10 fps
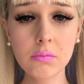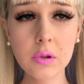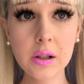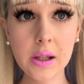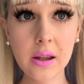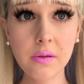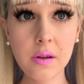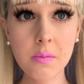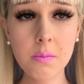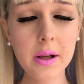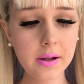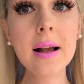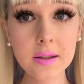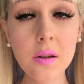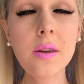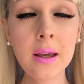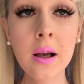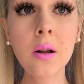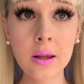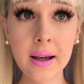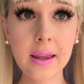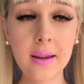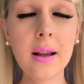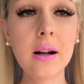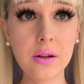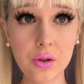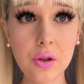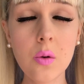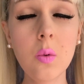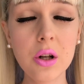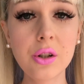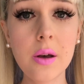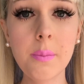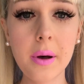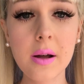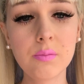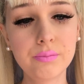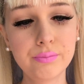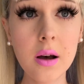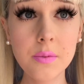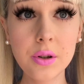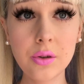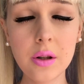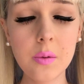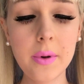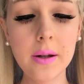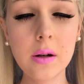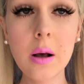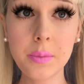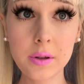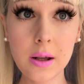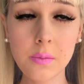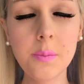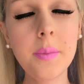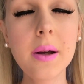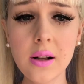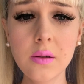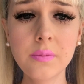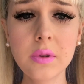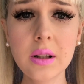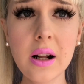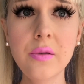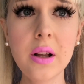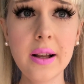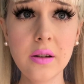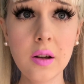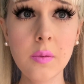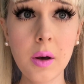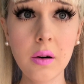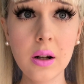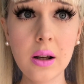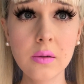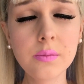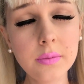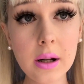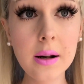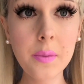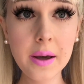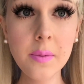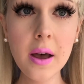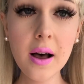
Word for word: because I love him, but I still think I'll like it and I still watch it, but I'm just a little bit upset. But yeah, it's kind of all I can think about right now. Anyway,